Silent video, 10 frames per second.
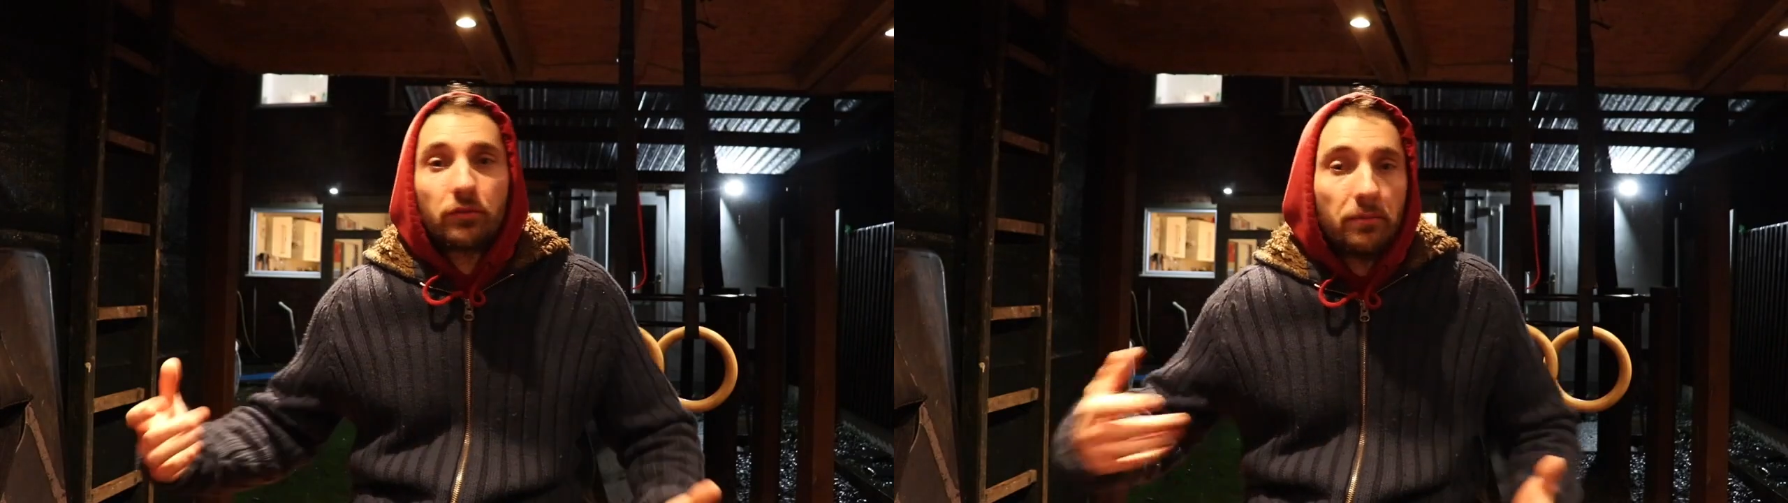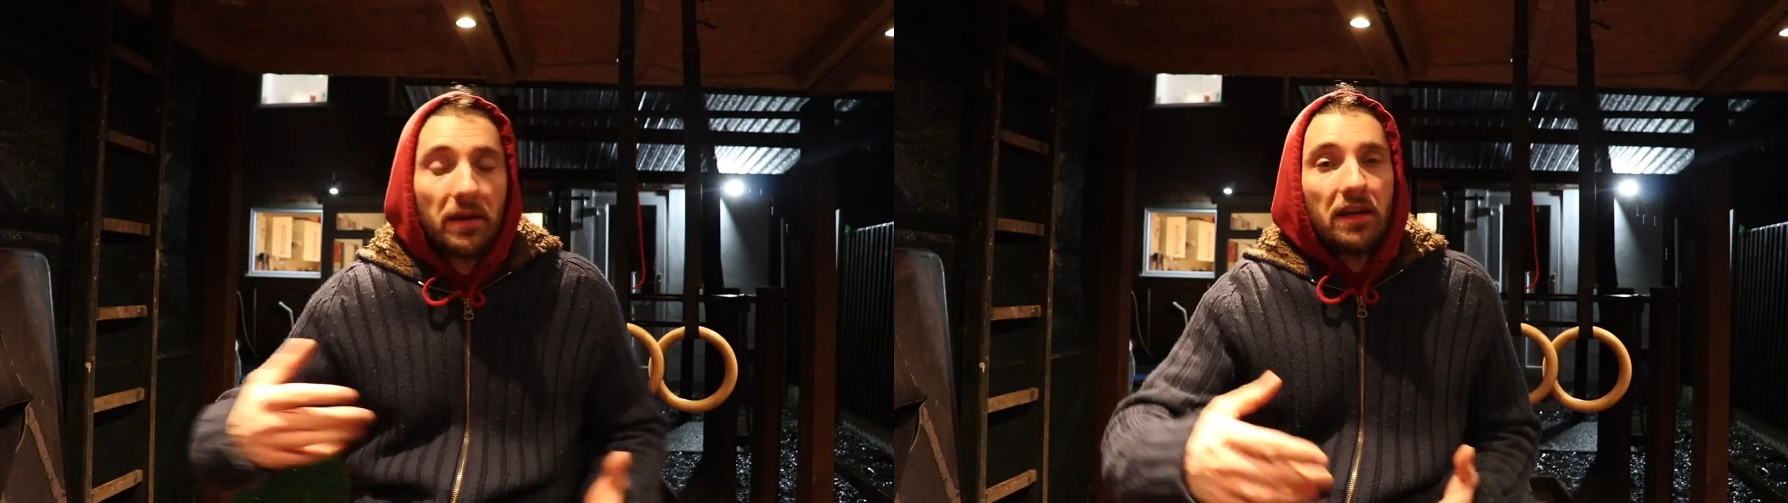
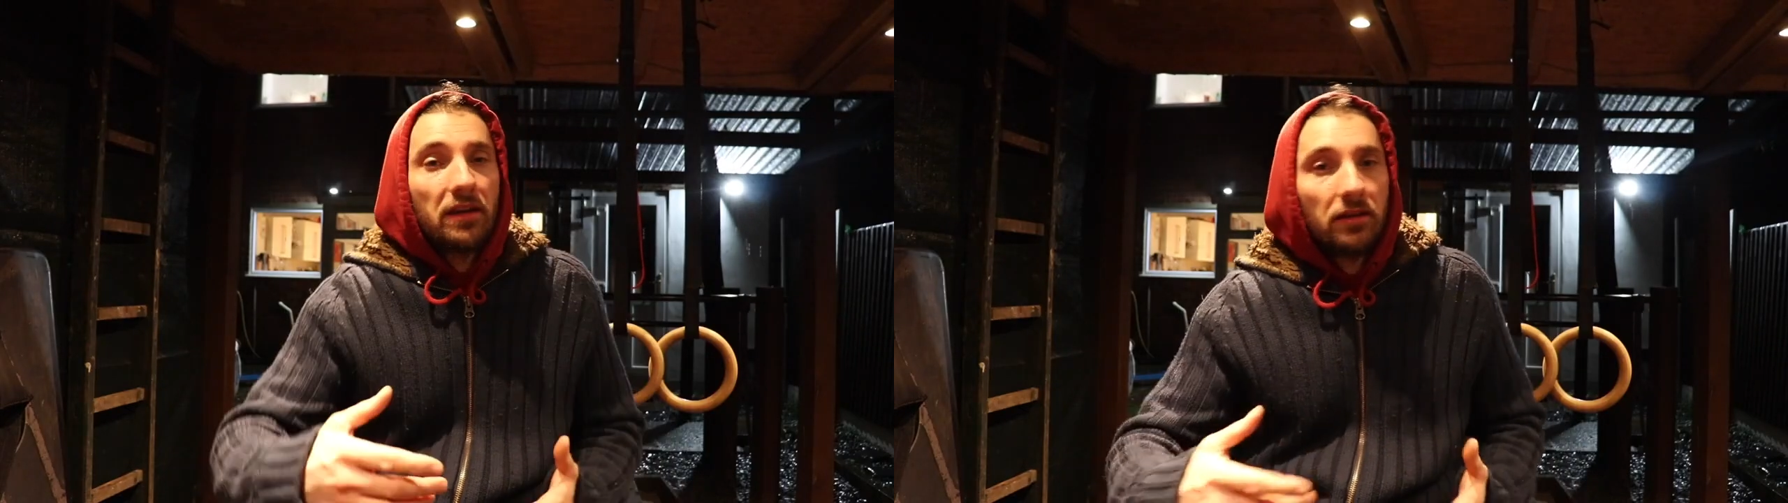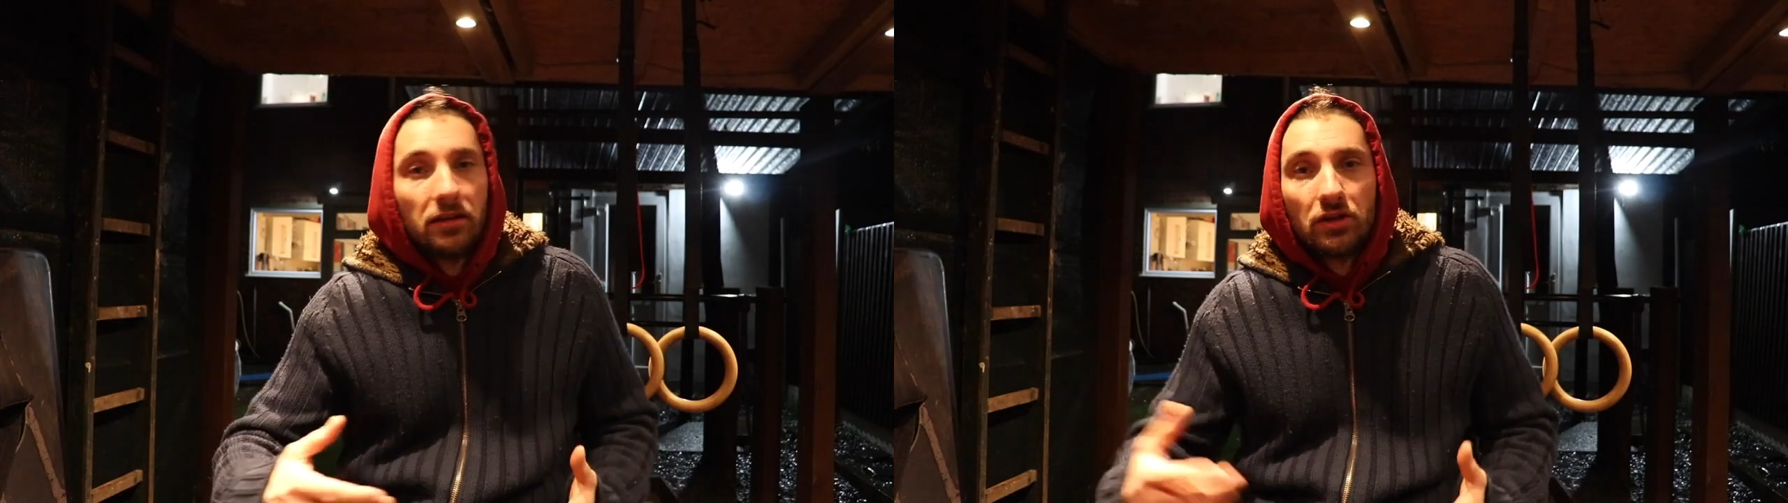me
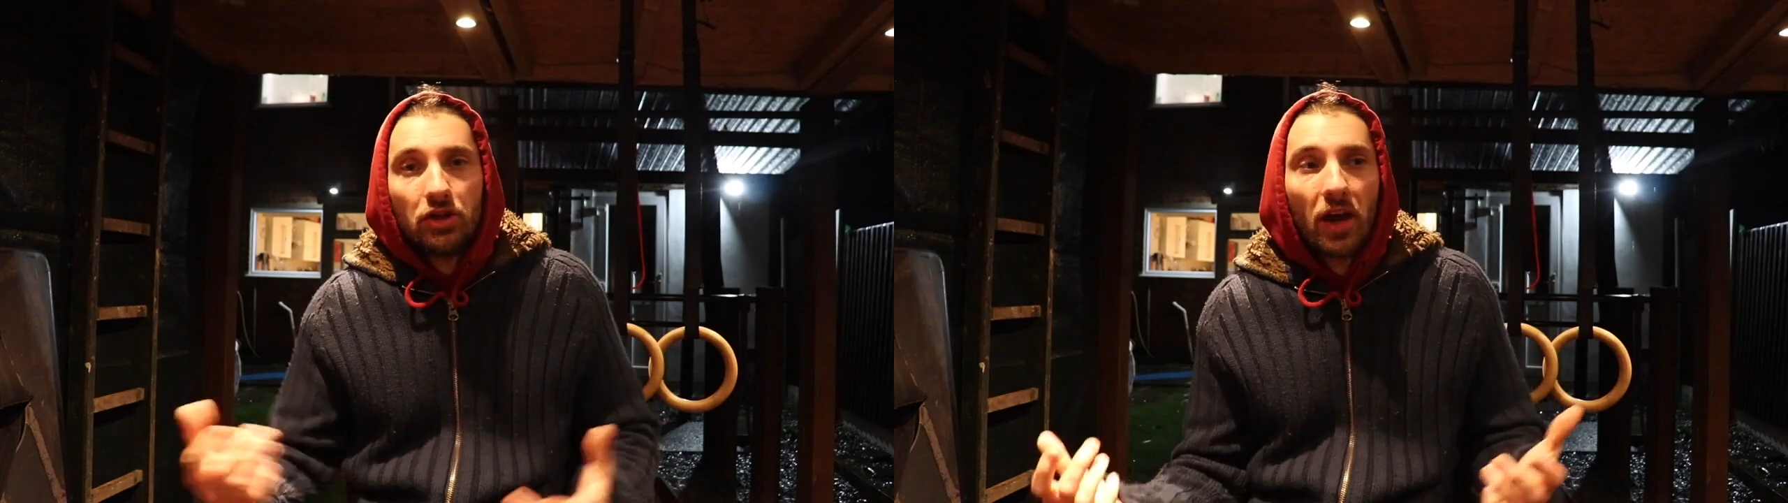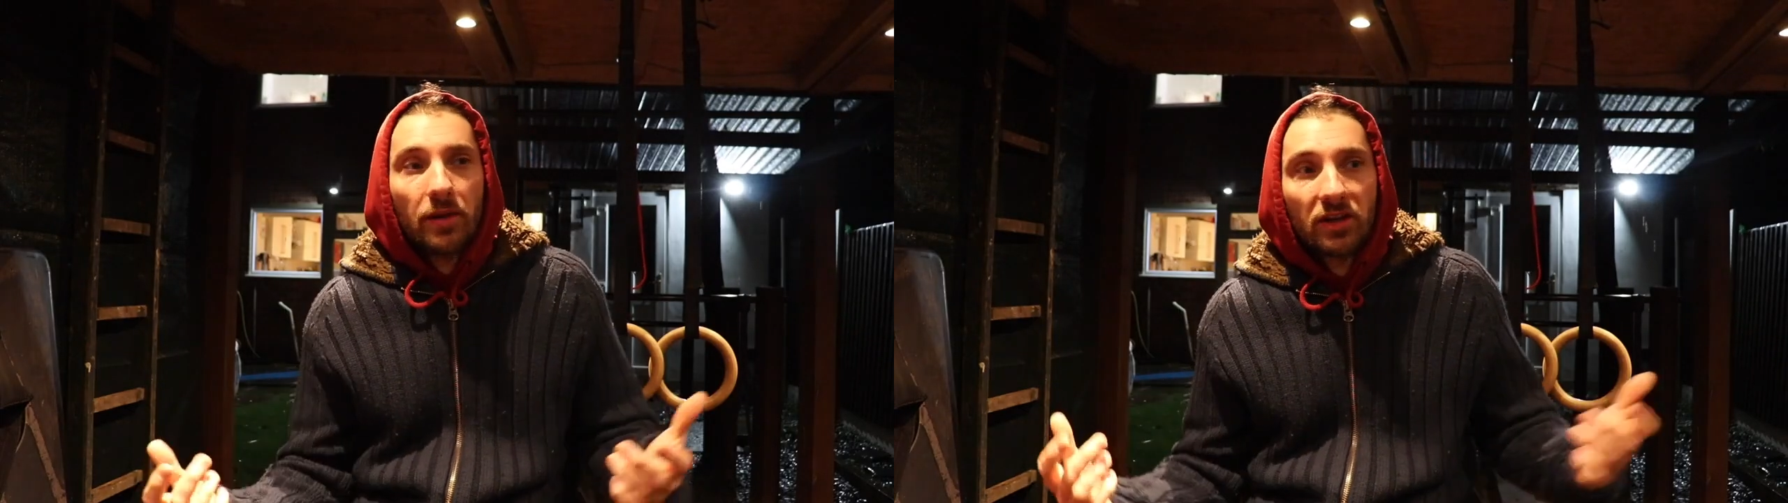and
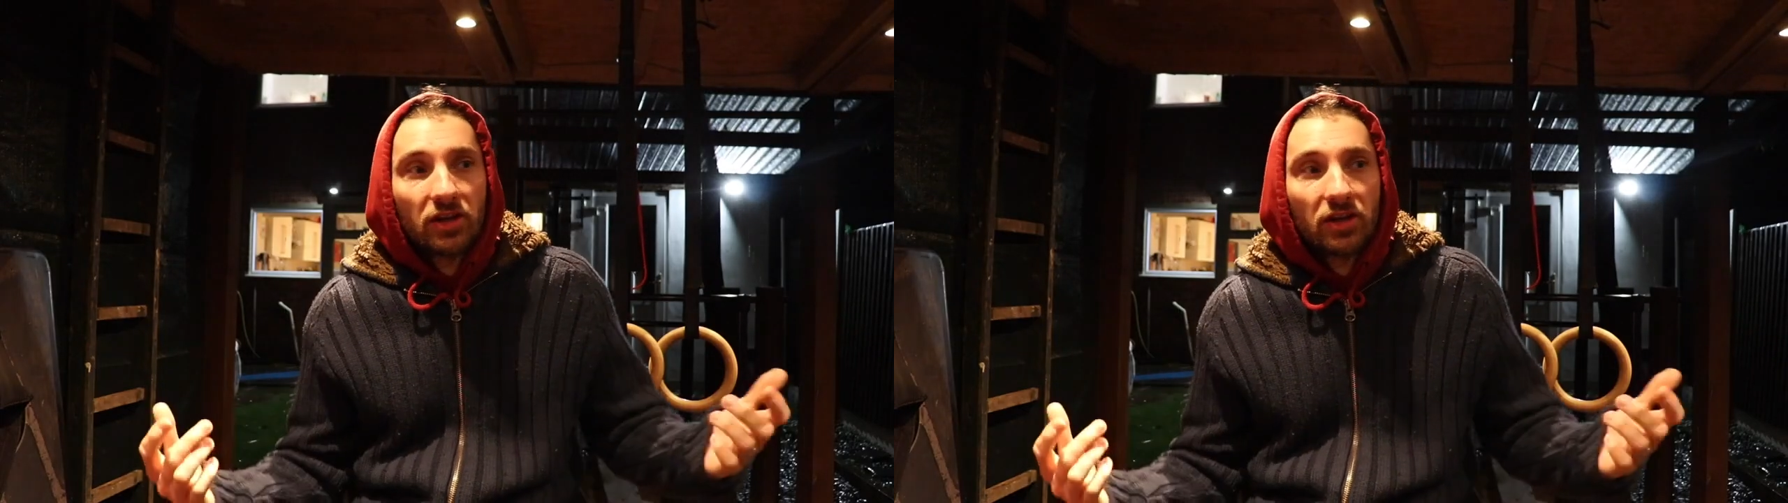James